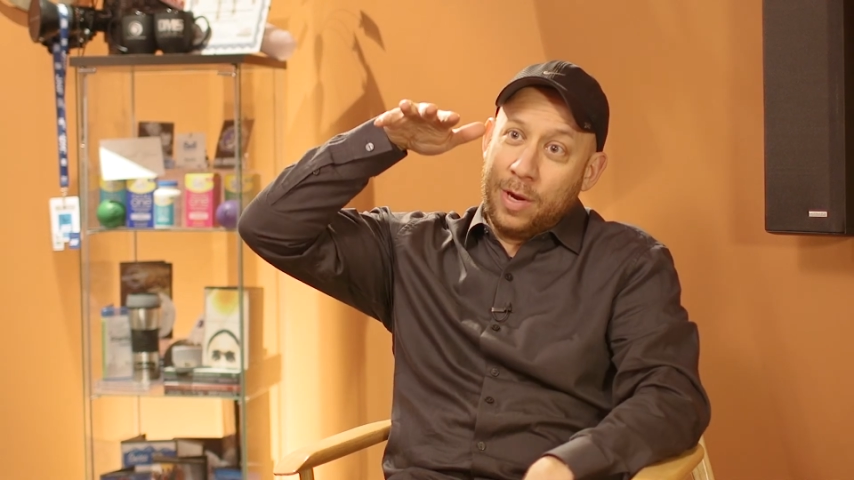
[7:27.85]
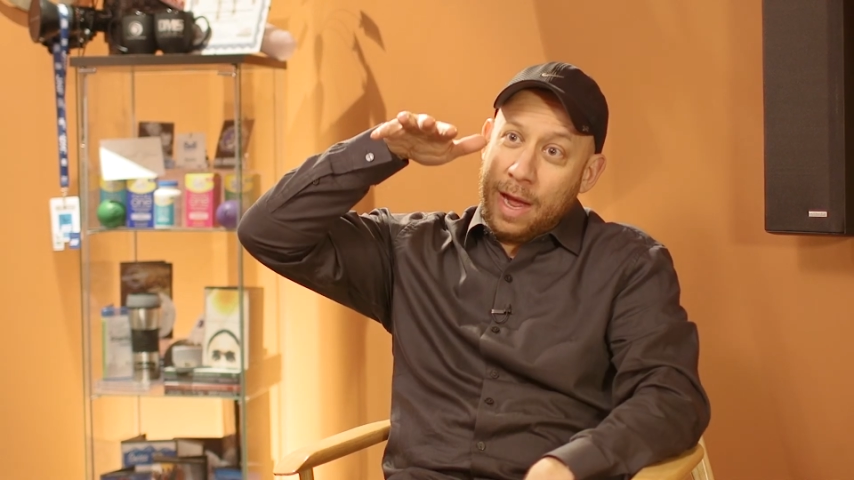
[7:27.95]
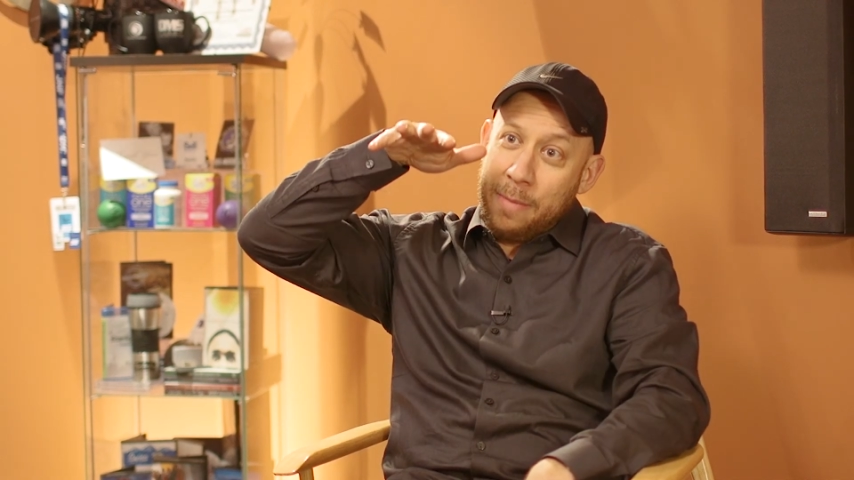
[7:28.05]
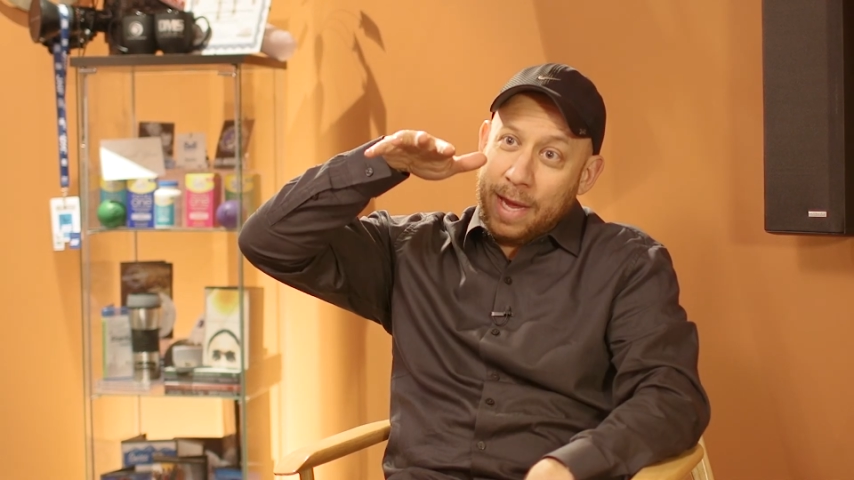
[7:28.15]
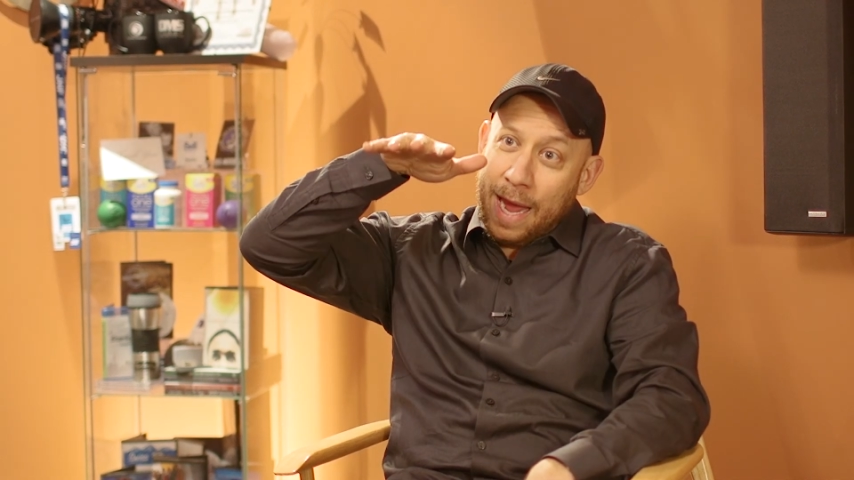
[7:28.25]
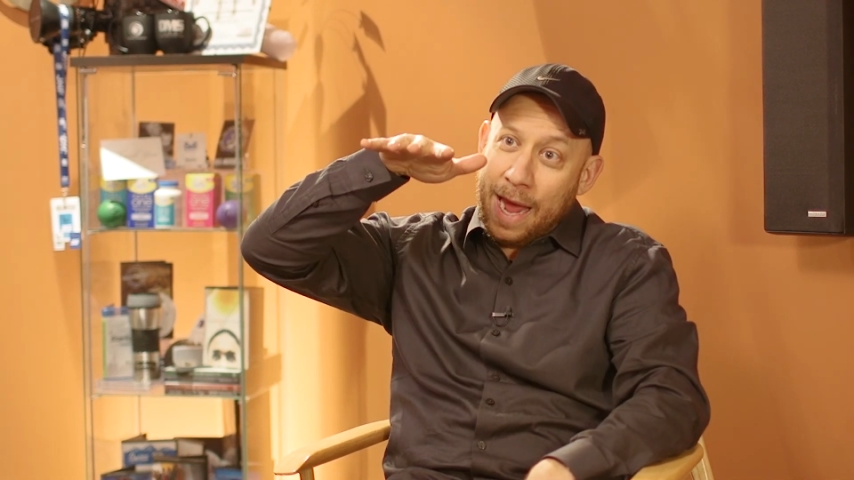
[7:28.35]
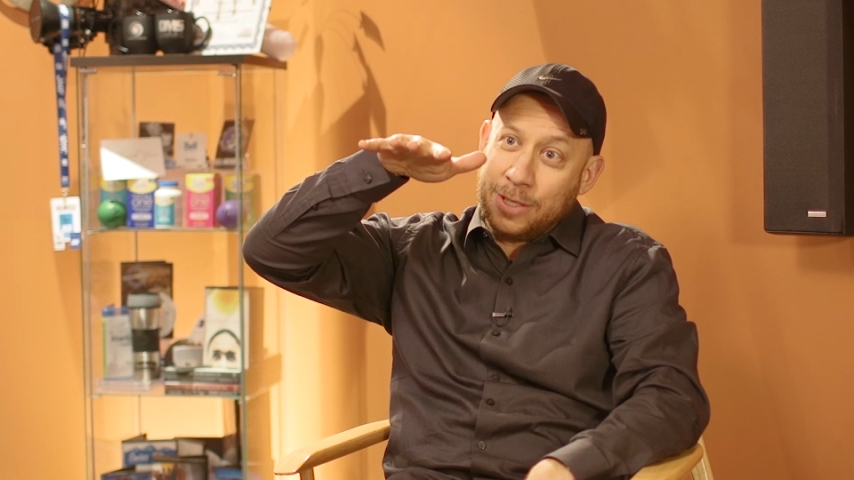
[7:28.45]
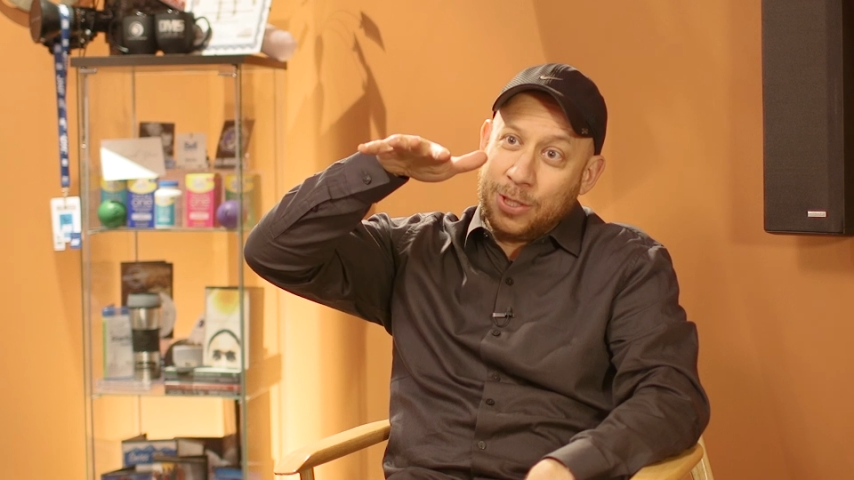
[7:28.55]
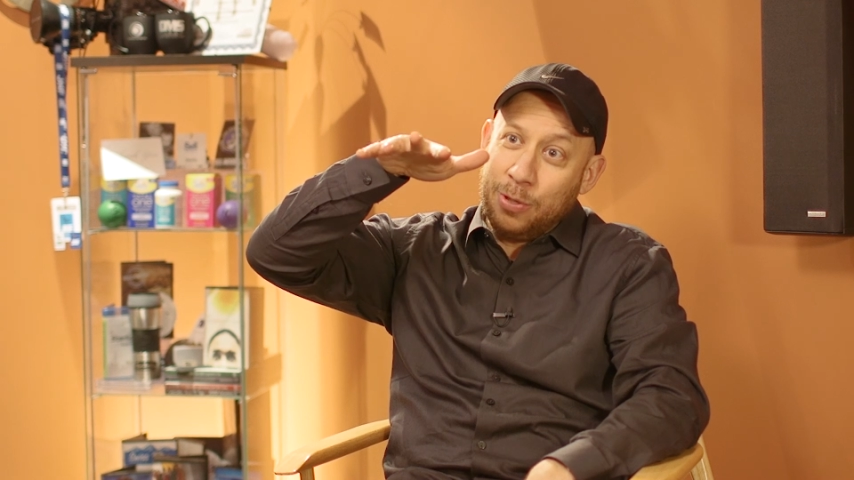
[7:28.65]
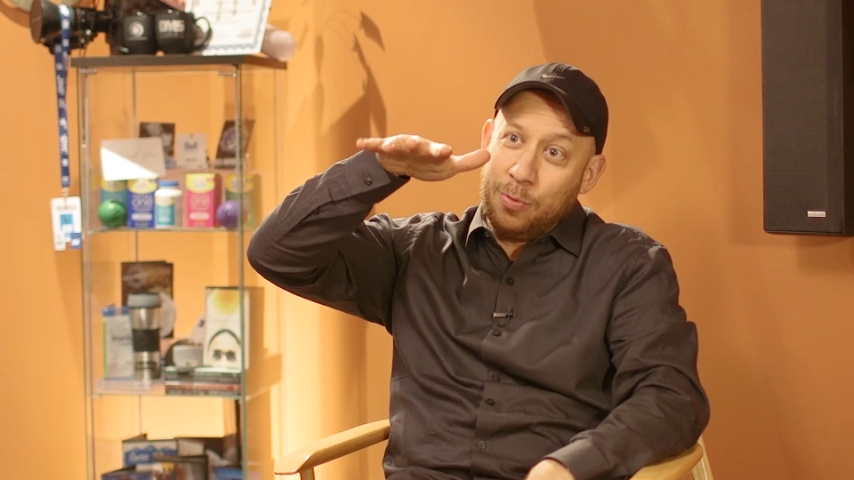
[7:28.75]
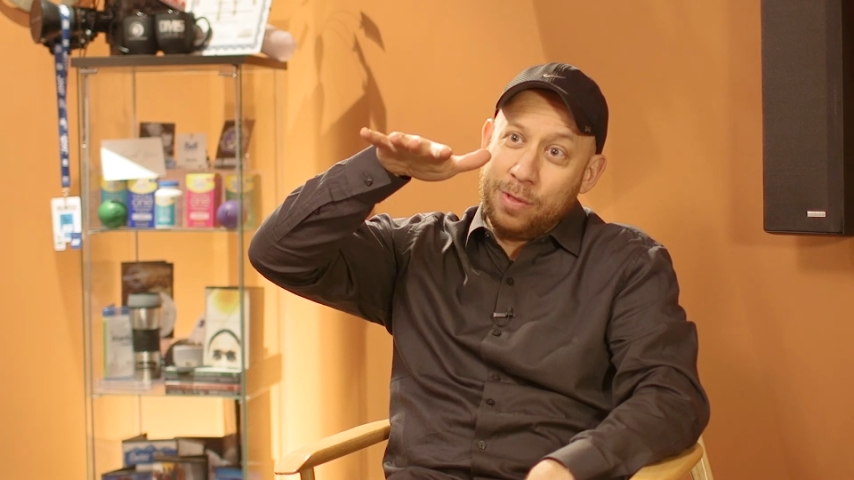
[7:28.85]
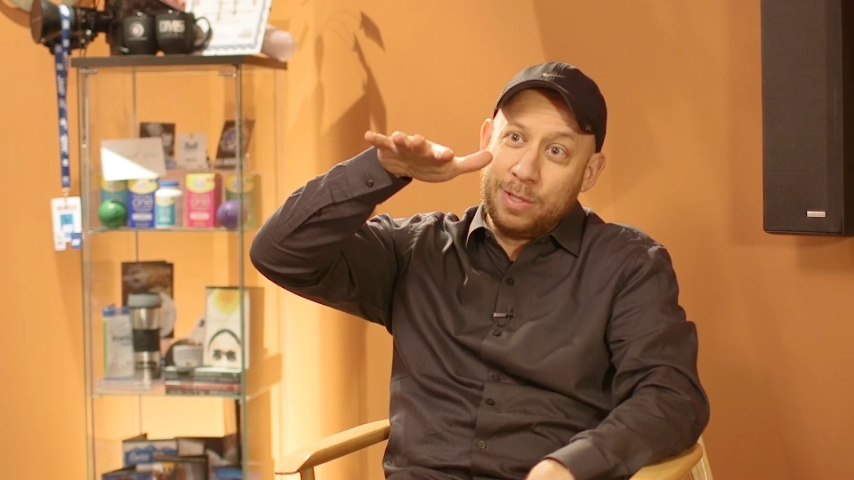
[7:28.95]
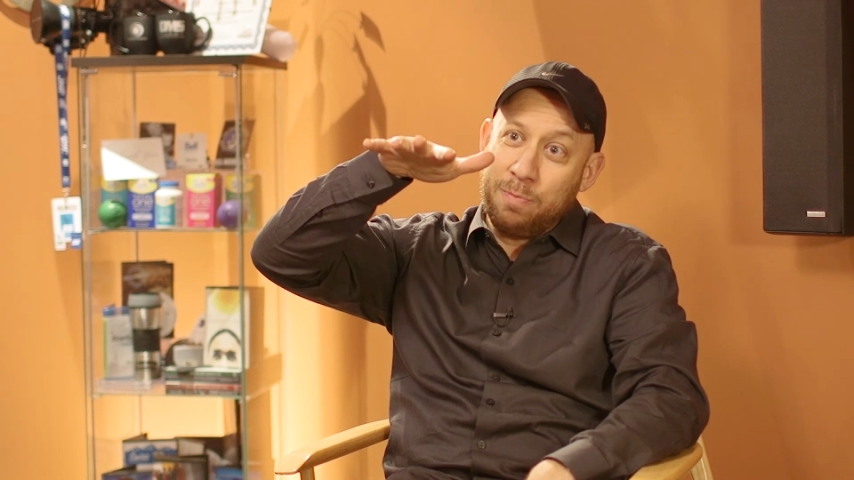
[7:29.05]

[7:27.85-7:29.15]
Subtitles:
coming at you with this